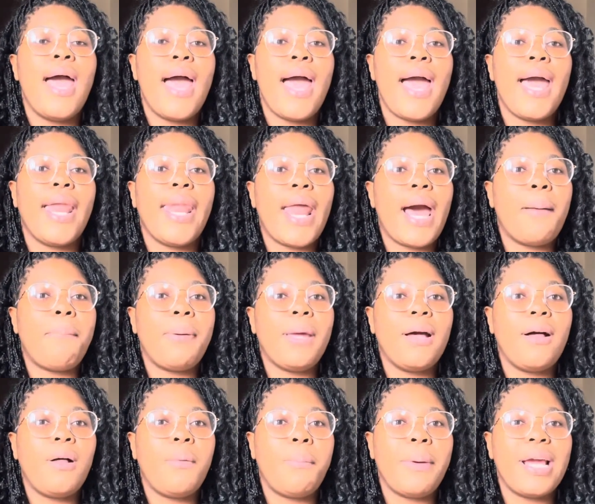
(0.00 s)
An
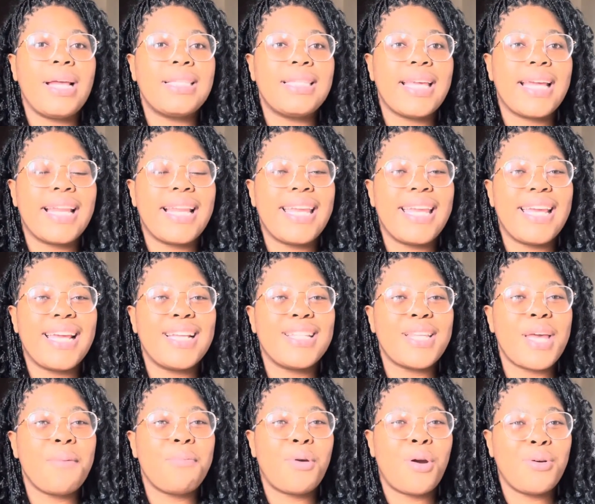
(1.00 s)
appeal basically is
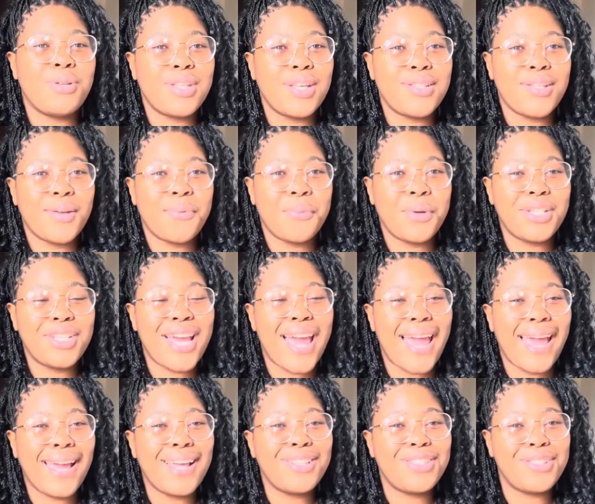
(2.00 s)
a process in which
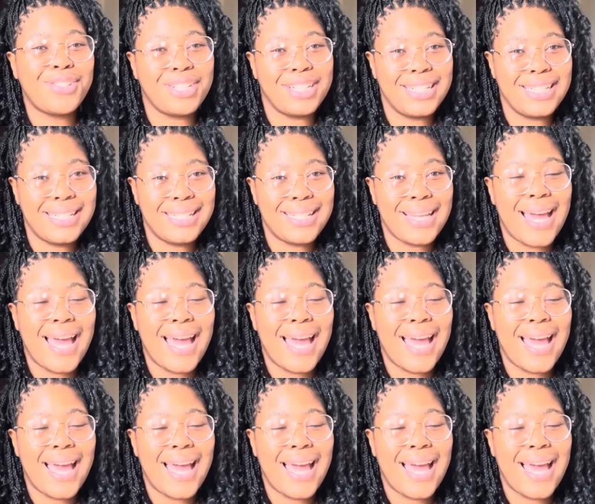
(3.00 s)
a student